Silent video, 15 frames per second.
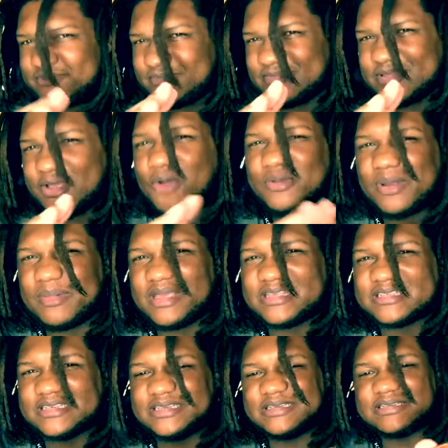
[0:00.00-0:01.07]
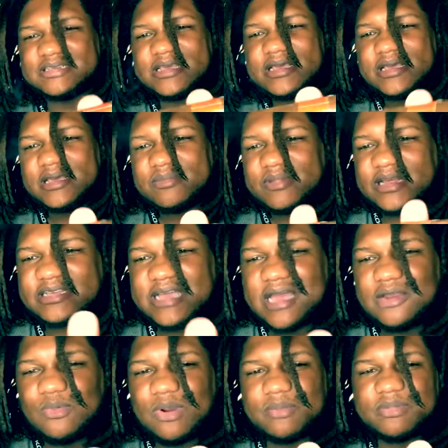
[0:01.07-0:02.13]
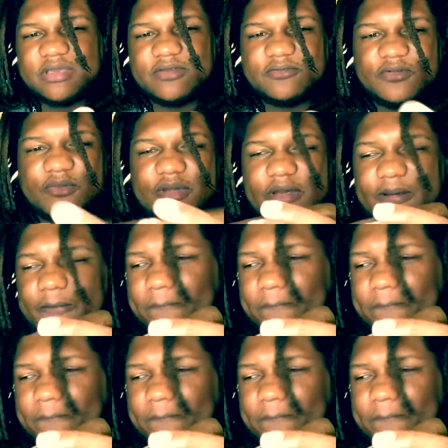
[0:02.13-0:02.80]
I hope that makes sense. But that's kind of what I'm getting from here